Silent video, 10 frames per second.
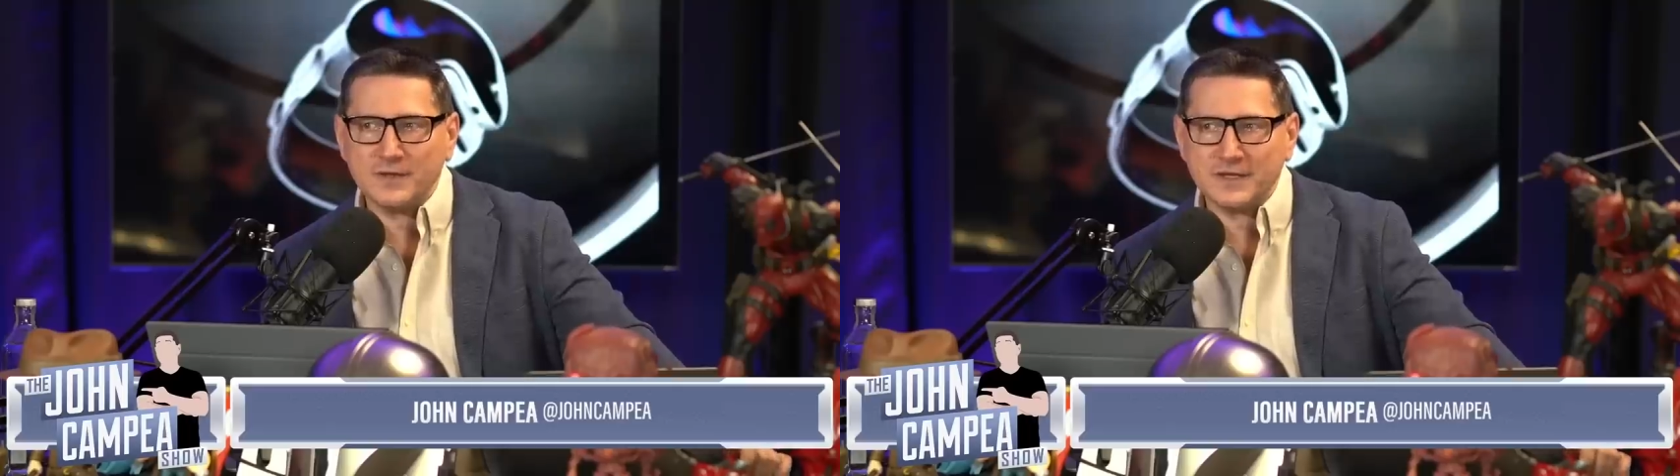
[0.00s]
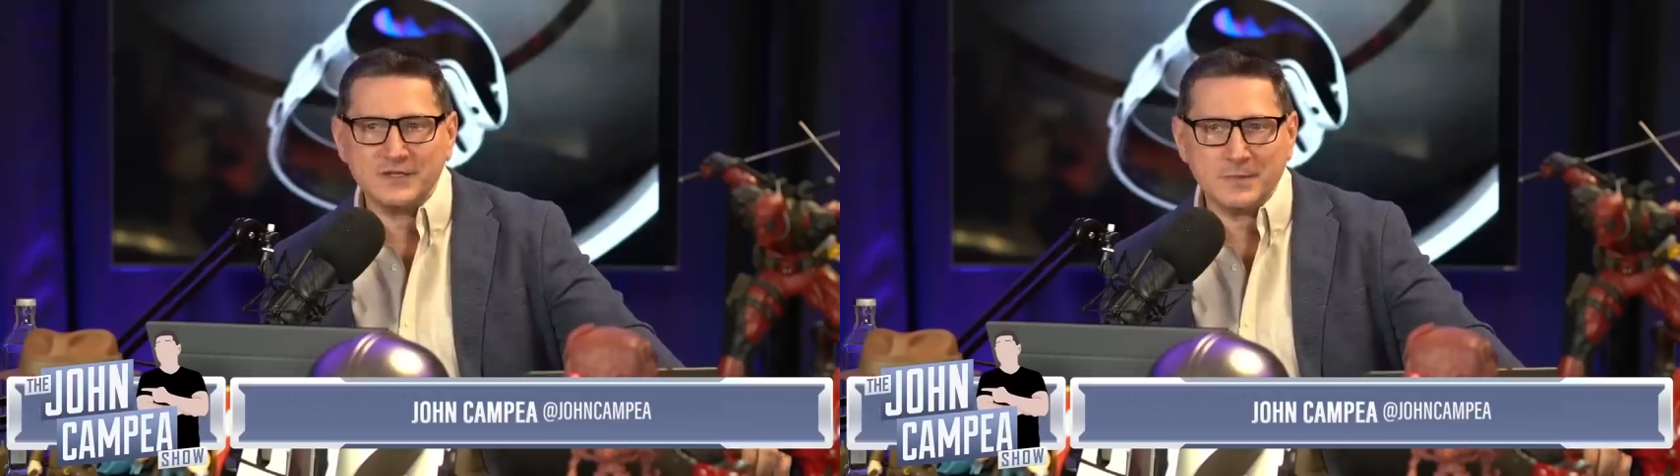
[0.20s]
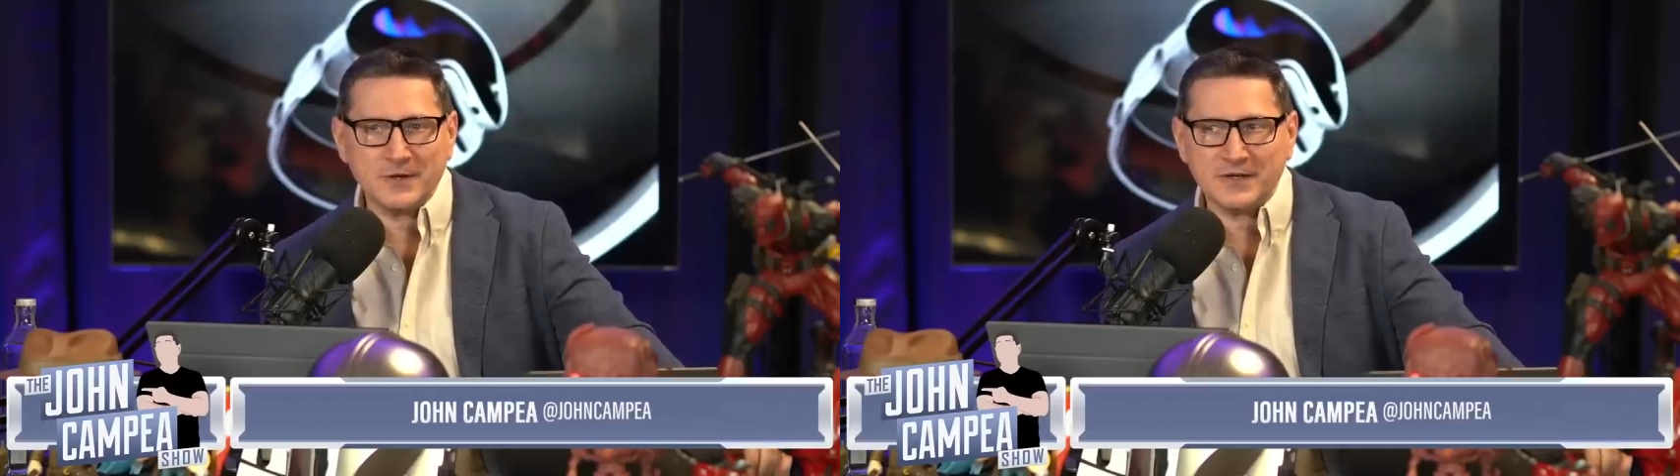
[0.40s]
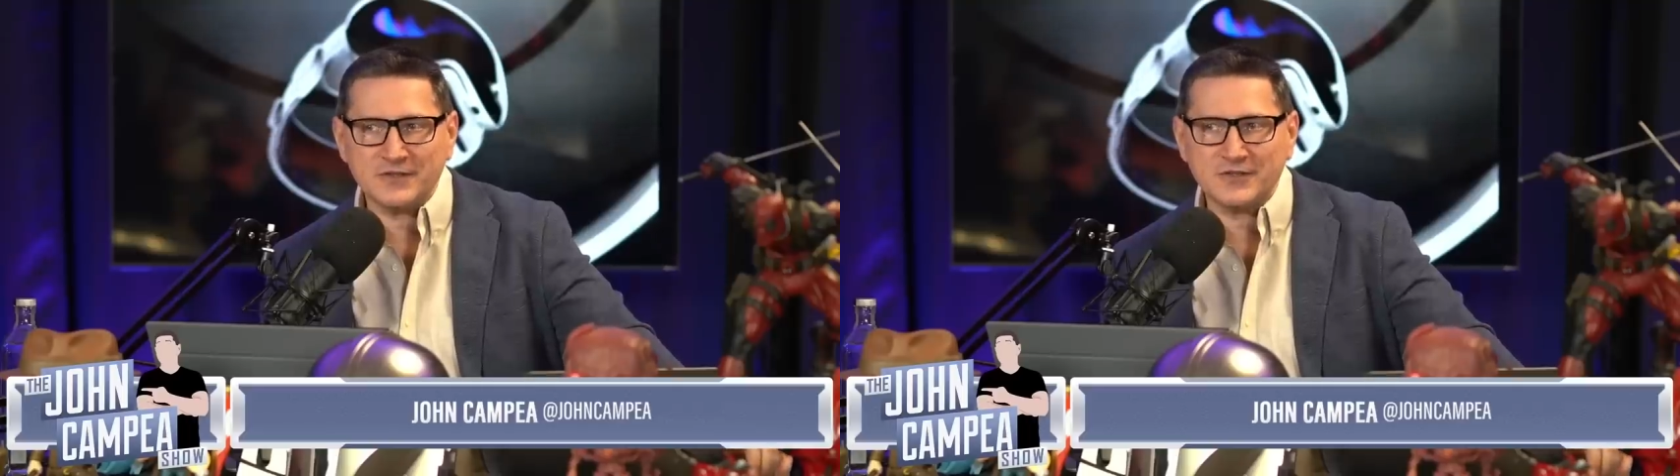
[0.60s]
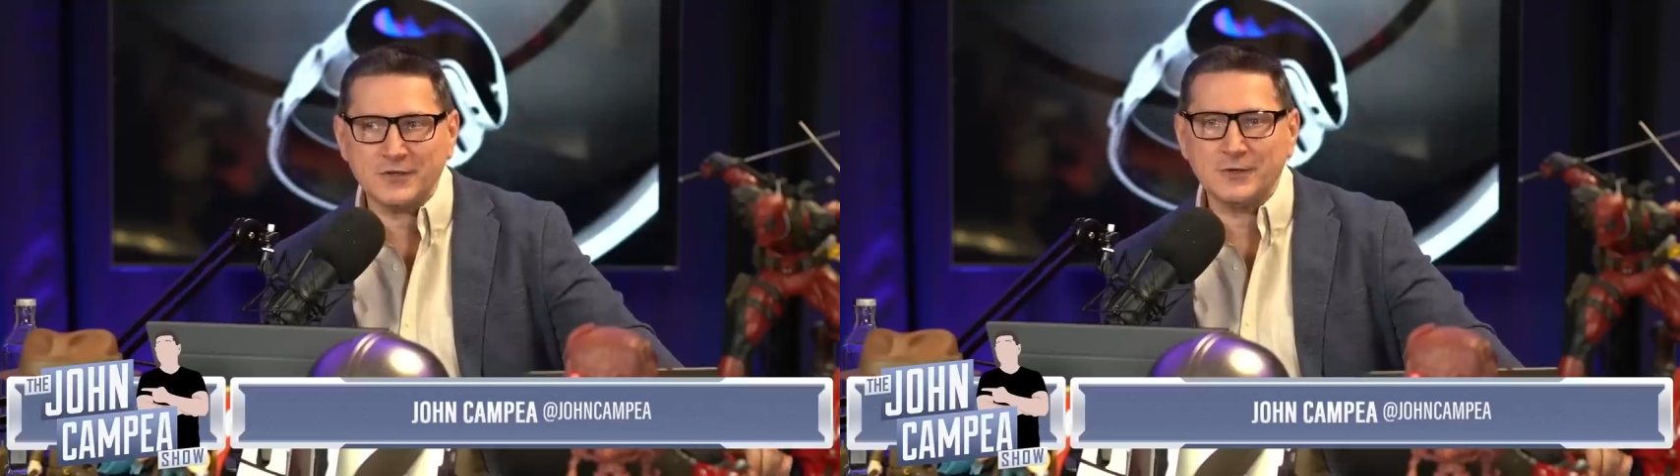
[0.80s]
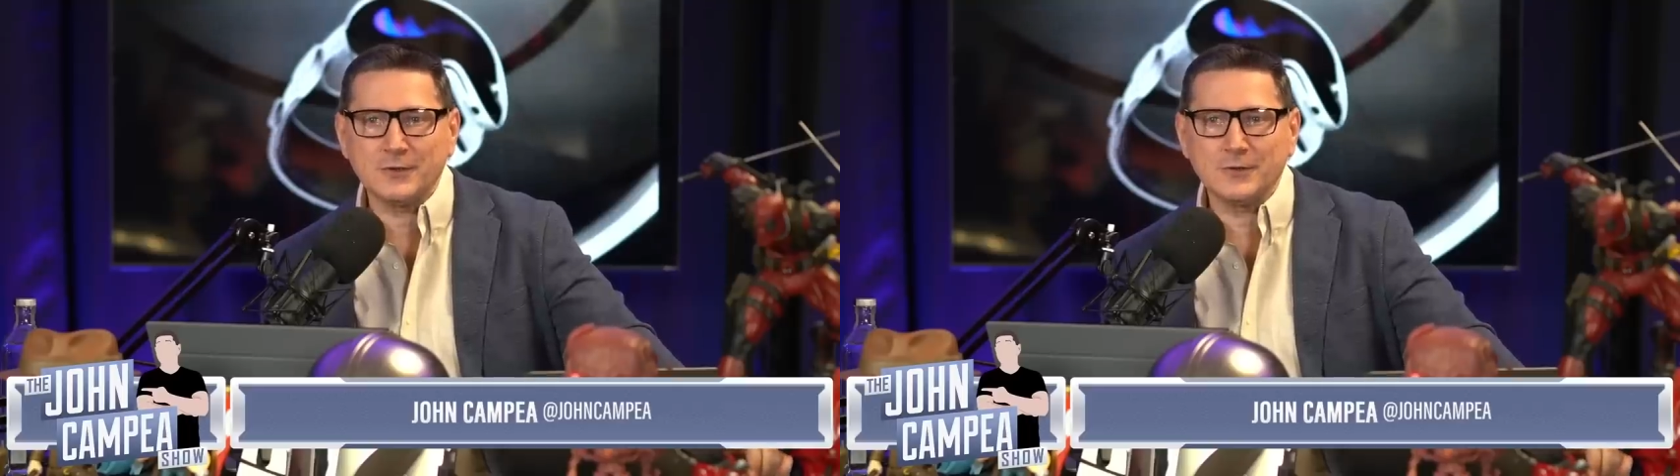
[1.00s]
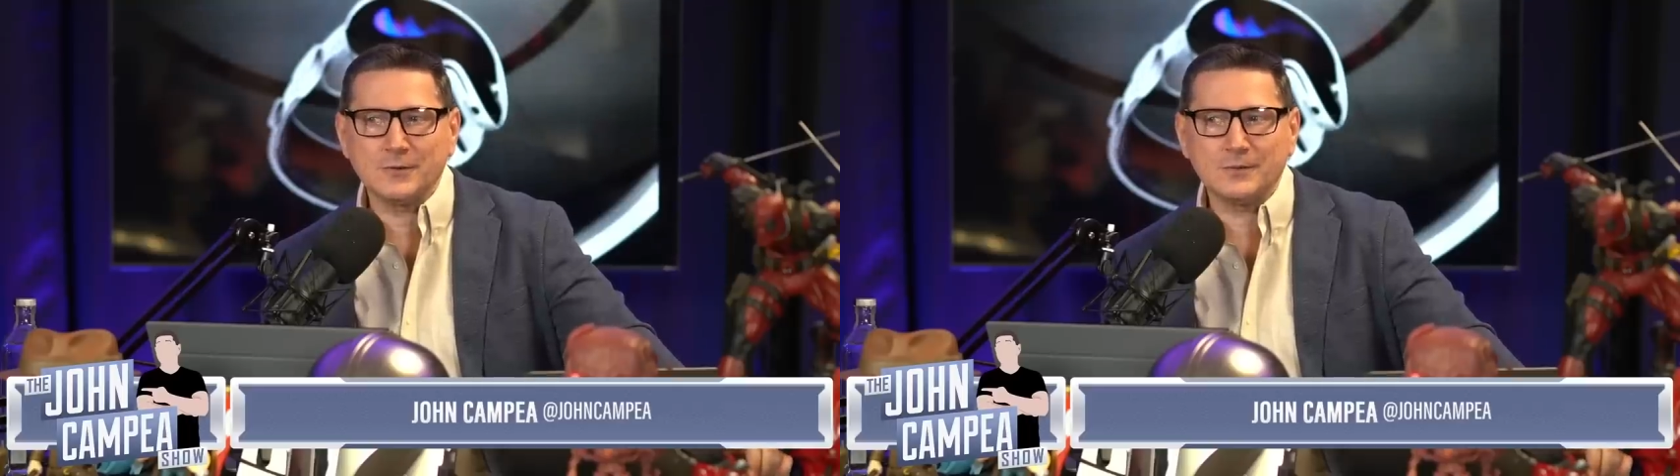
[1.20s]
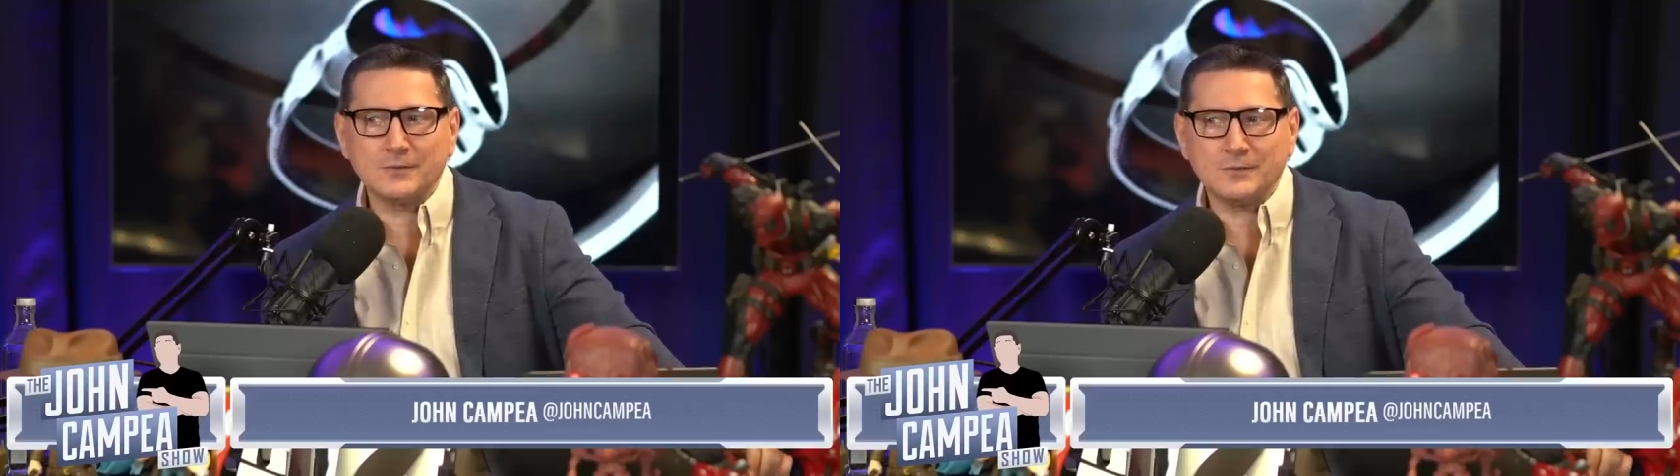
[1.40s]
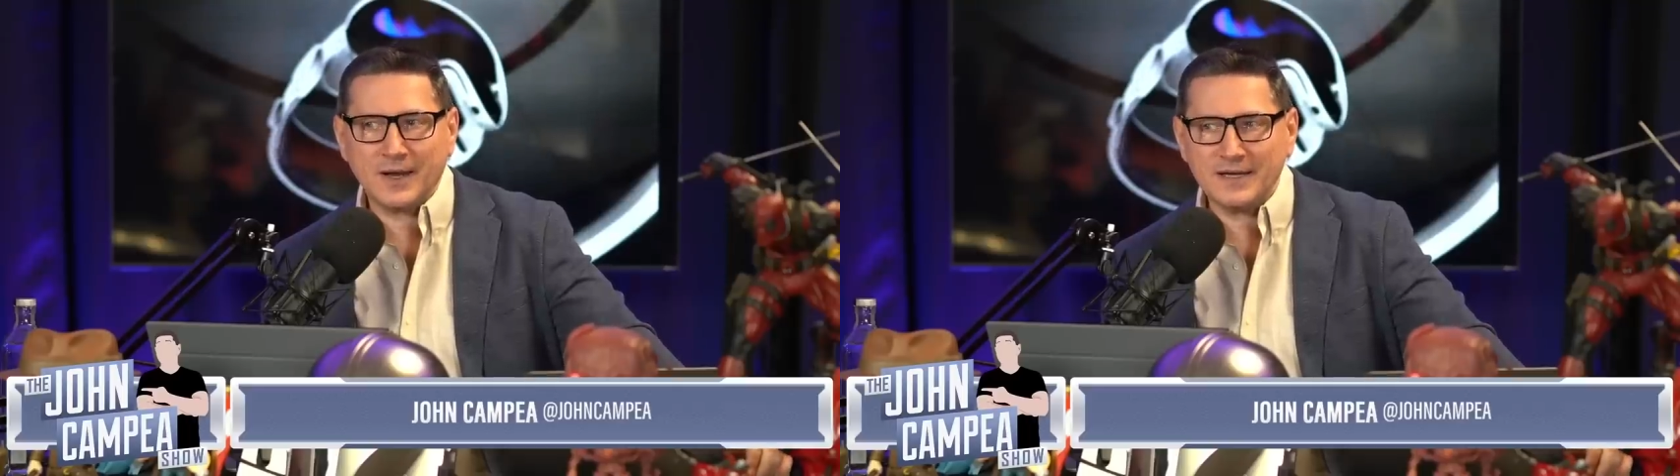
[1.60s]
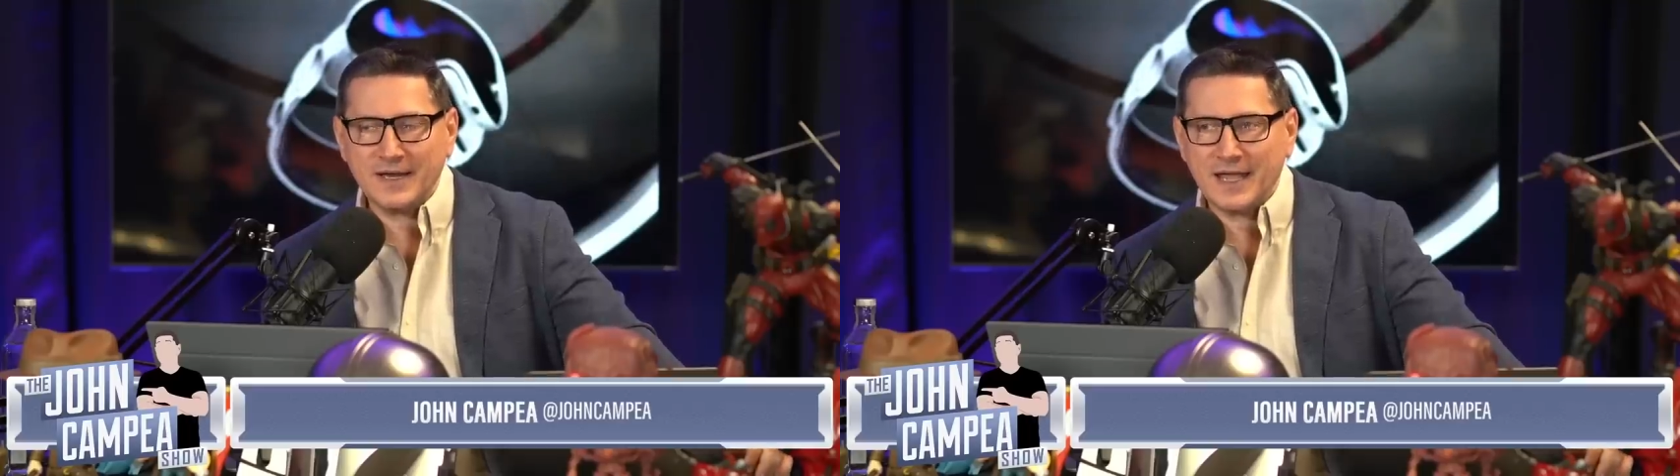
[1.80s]
experience
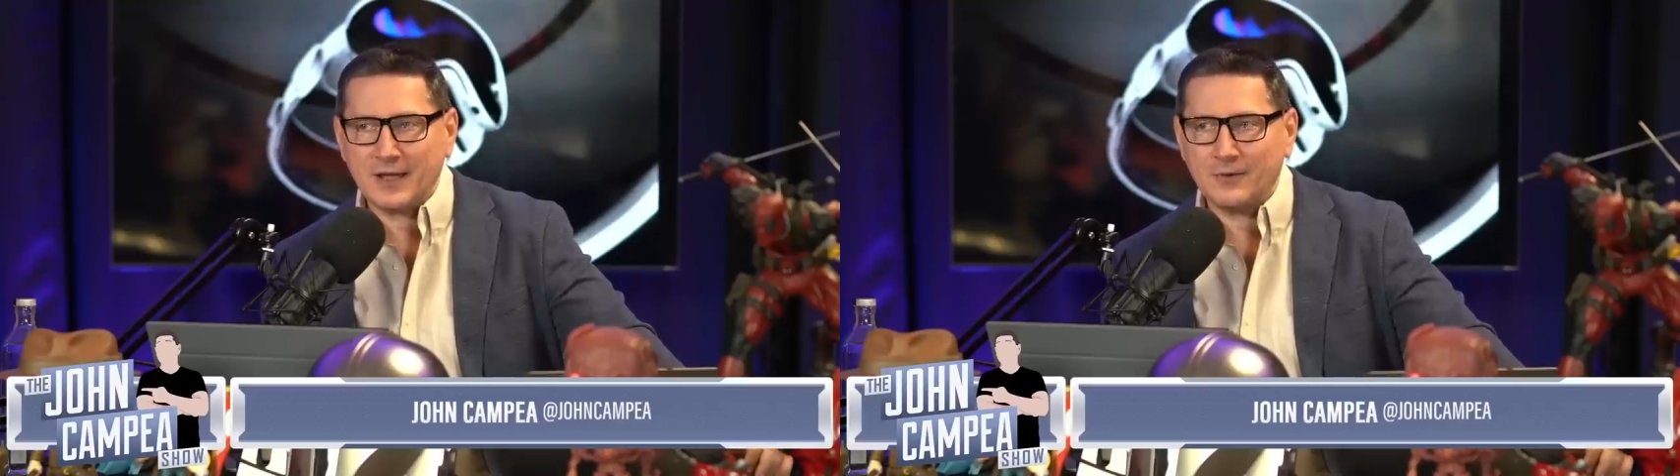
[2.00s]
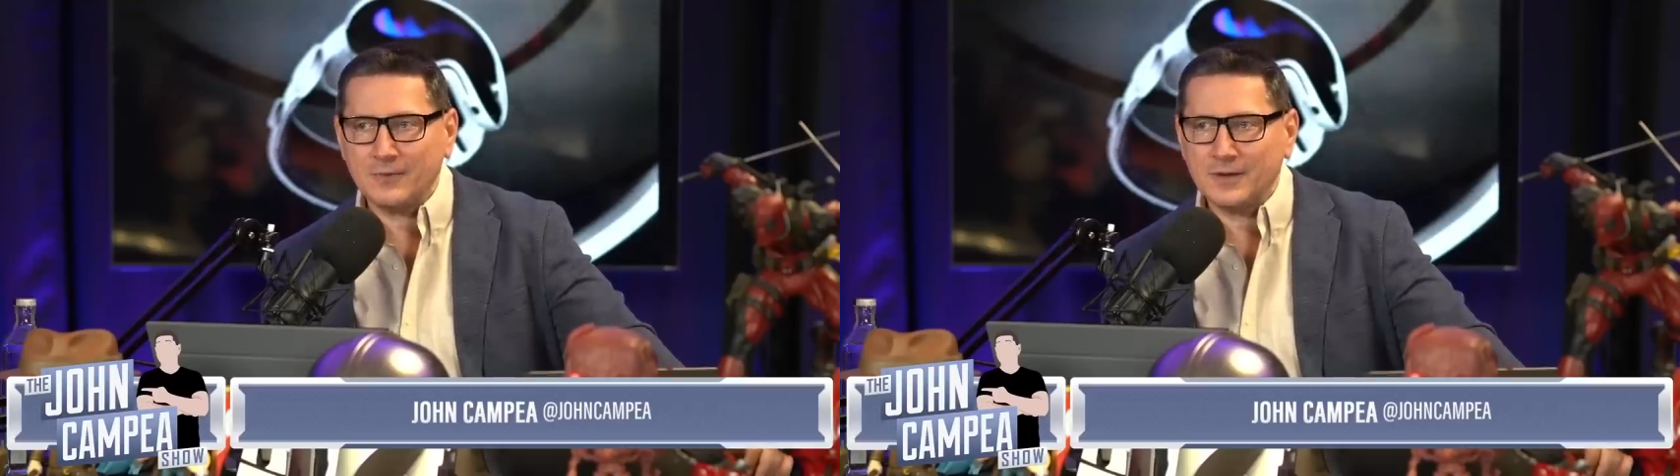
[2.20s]
right now.